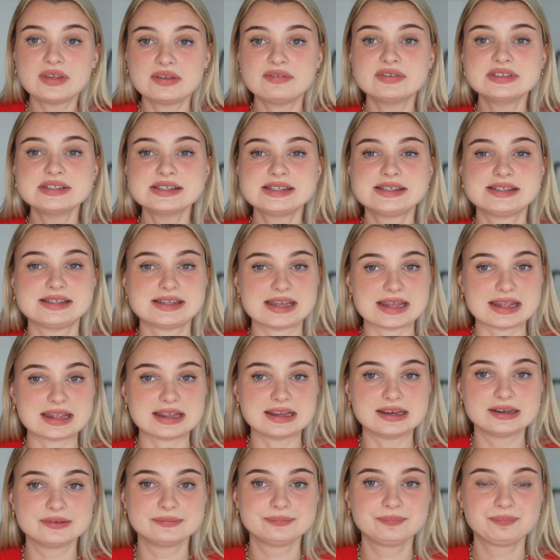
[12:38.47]
even
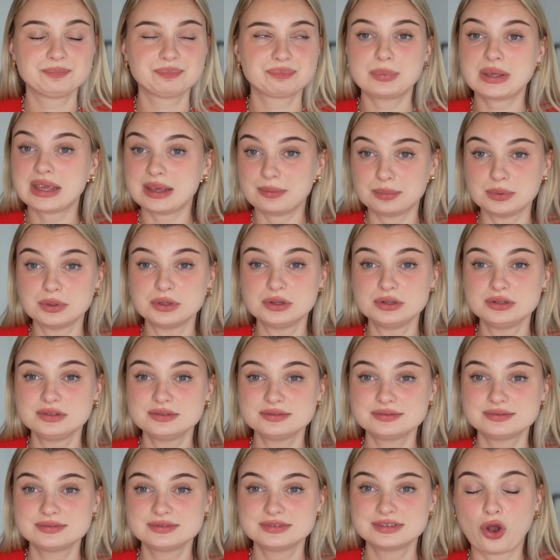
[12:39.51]
seen
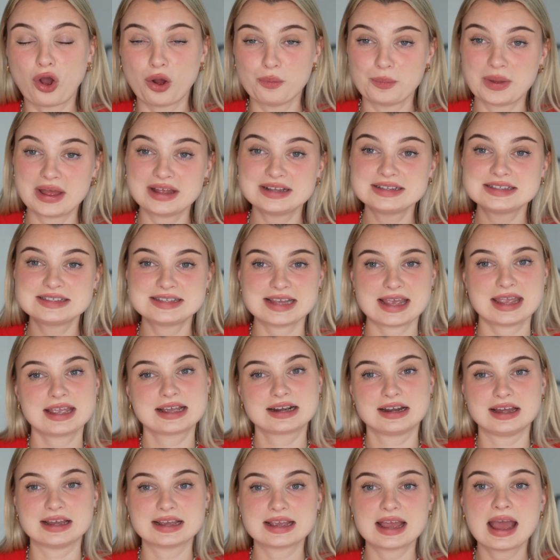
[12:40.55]
people comment saying
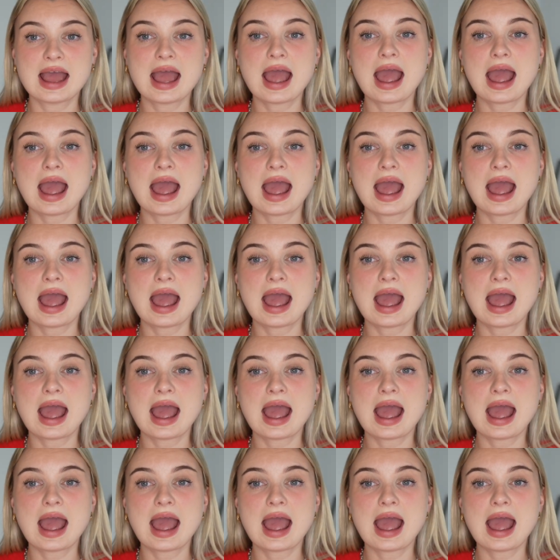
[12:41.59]
like,